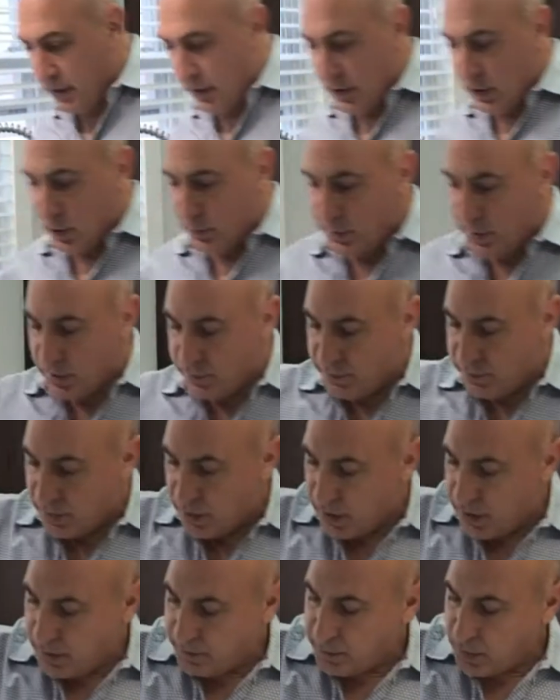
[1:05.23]
a little bit
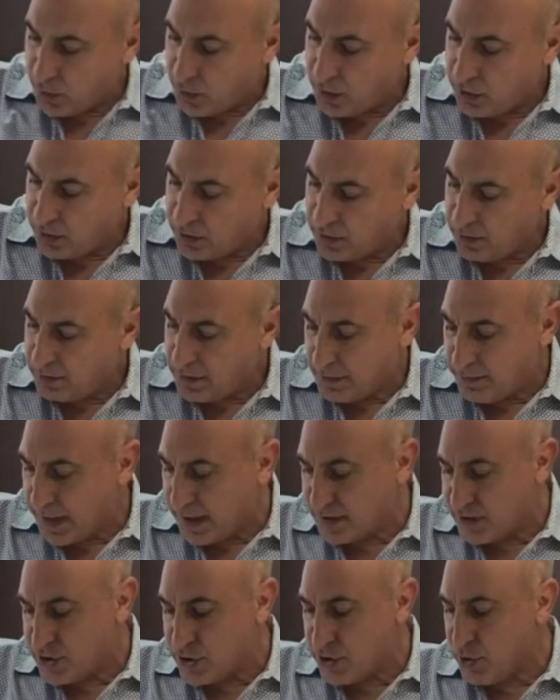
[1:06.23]
of oil,
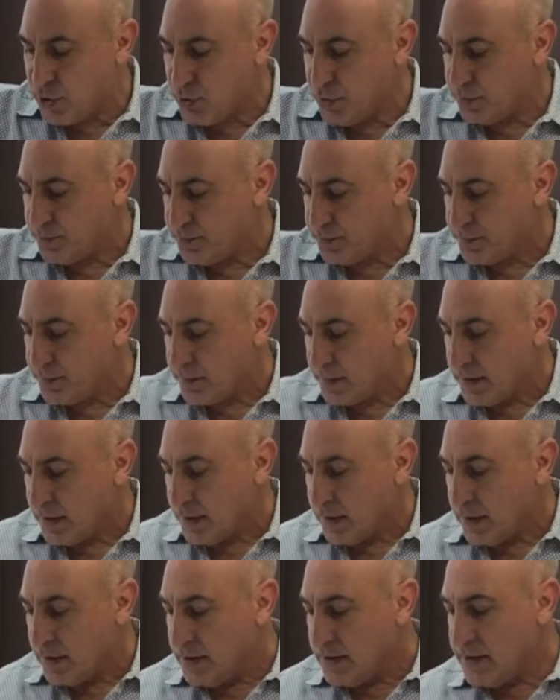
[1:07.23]
about 2
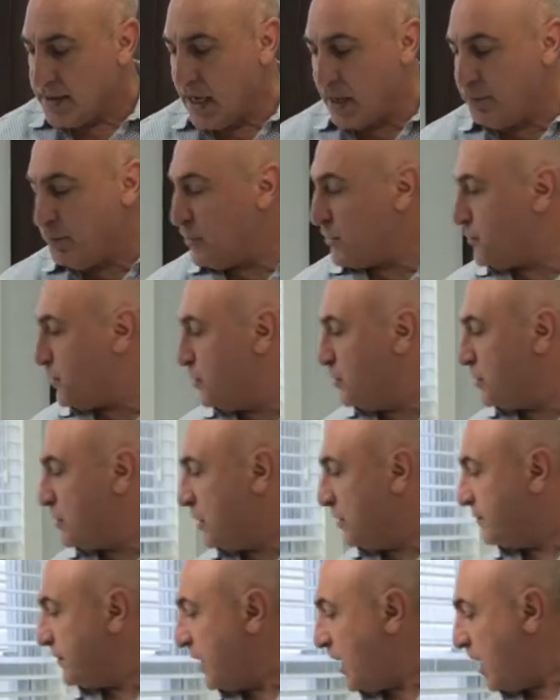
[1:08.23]
tablespoons
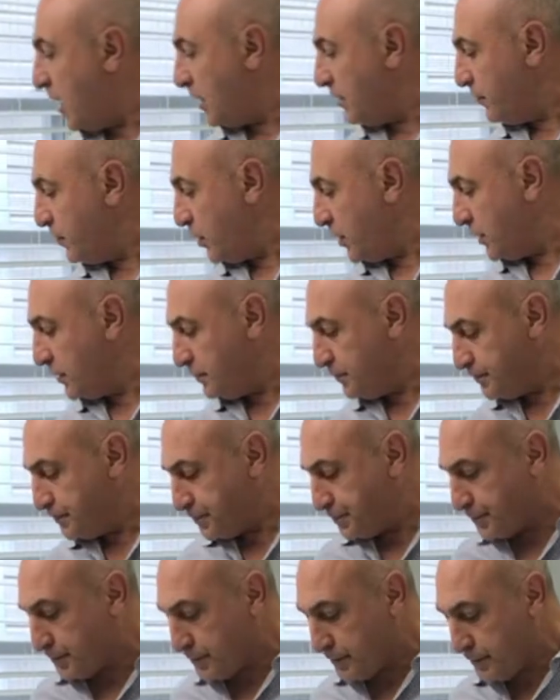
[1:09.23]
of olive oil.
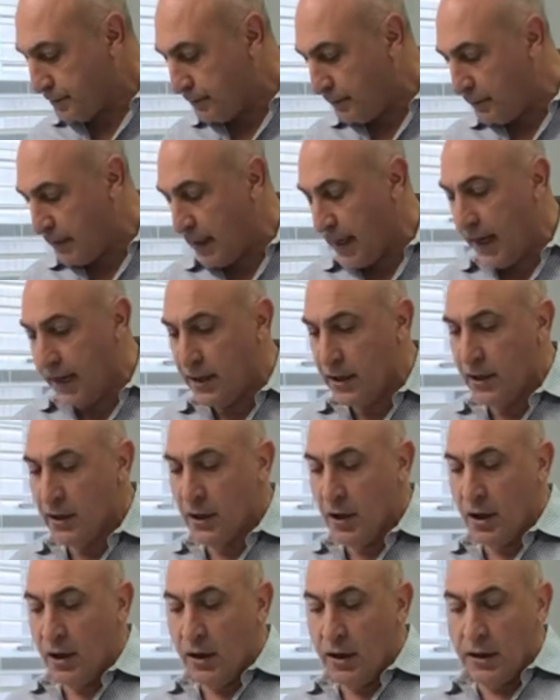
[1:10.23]
And
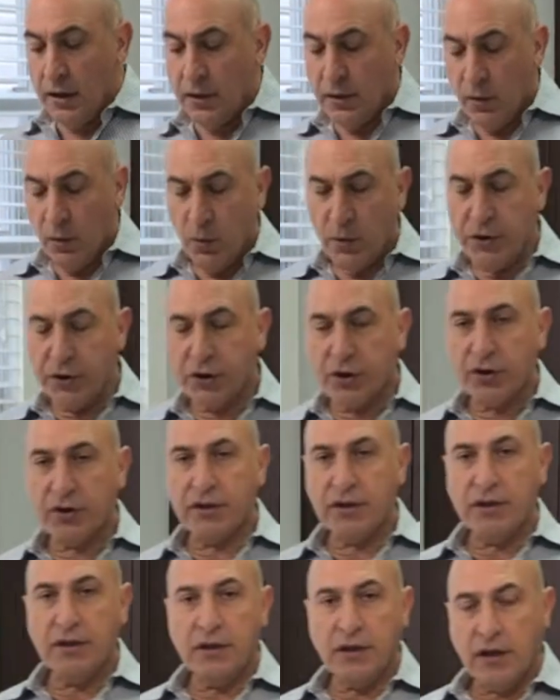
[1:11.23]
when you
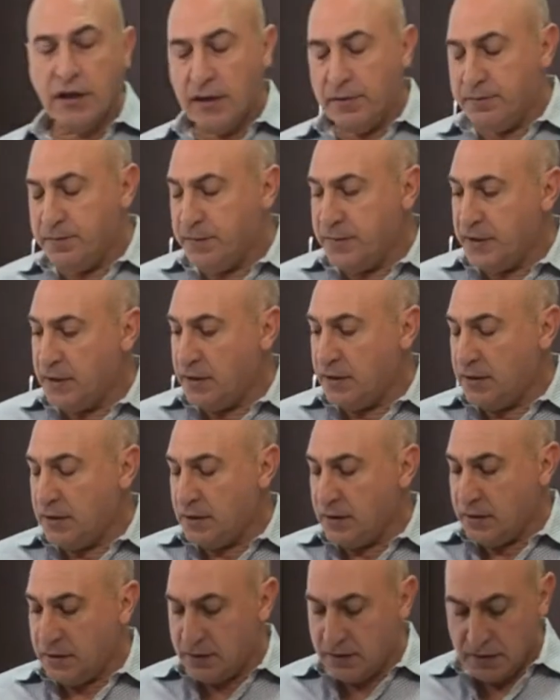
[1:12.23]
cook the
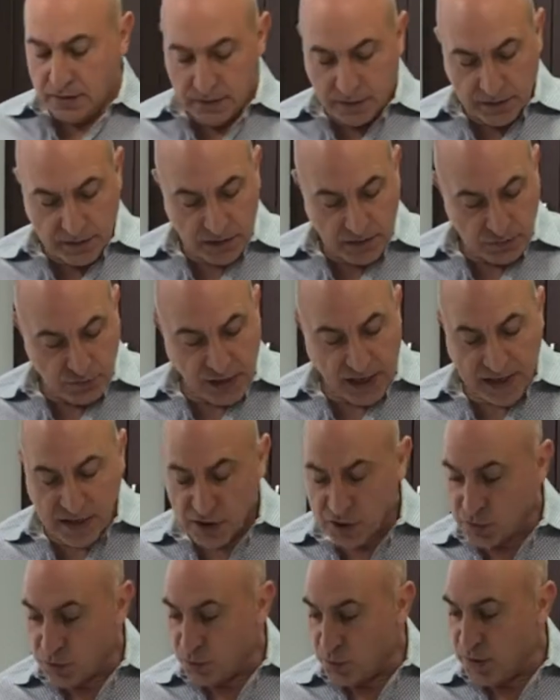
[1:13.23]

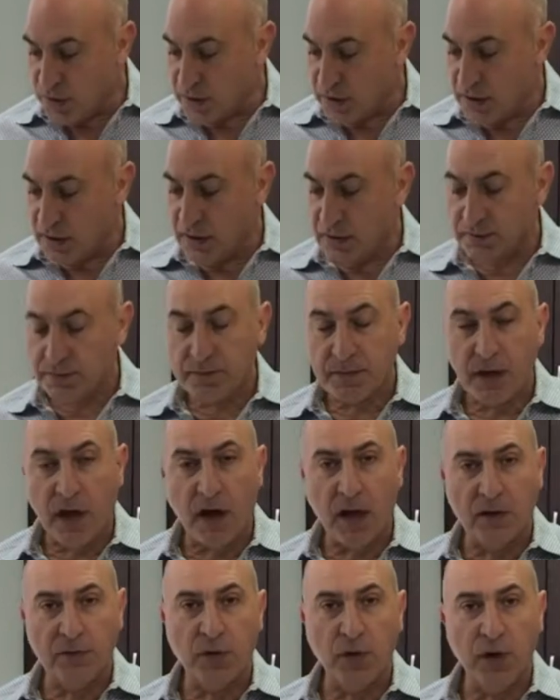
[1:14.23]
rice with the
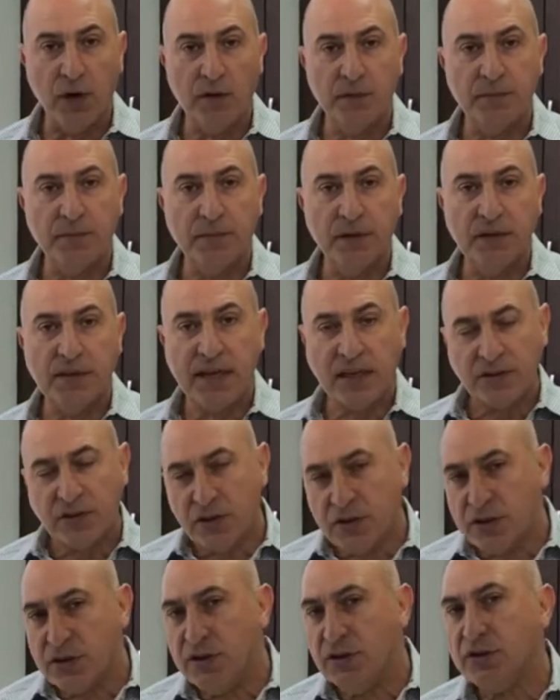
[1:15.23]
olive oil, it's
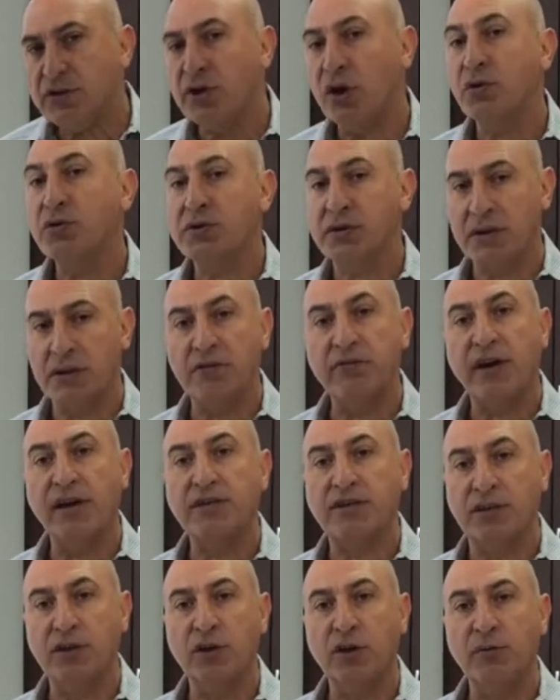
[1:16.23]
actually, you're toasting the
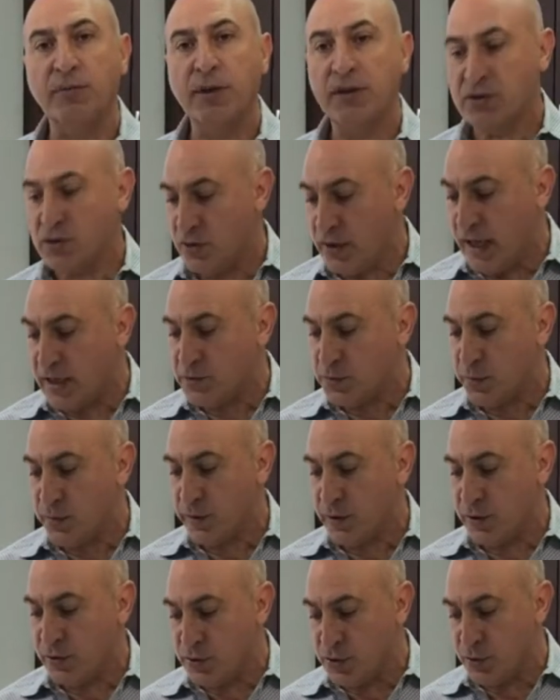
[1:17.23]
rice a little bit. So that's what
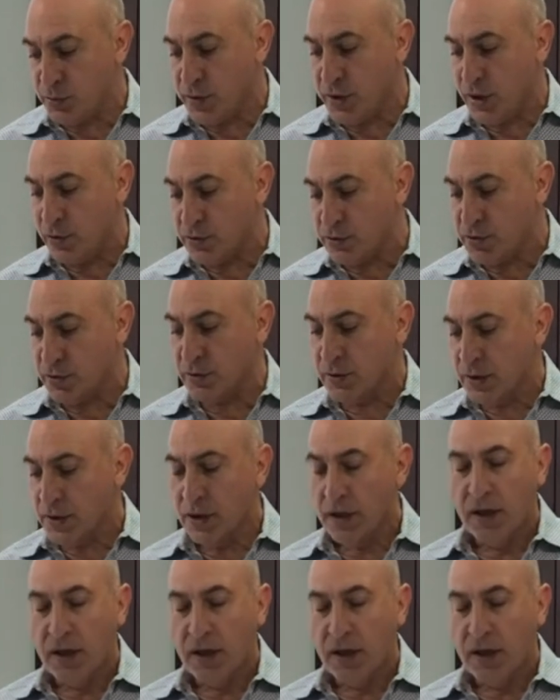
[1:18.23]
we're going to do. We're going to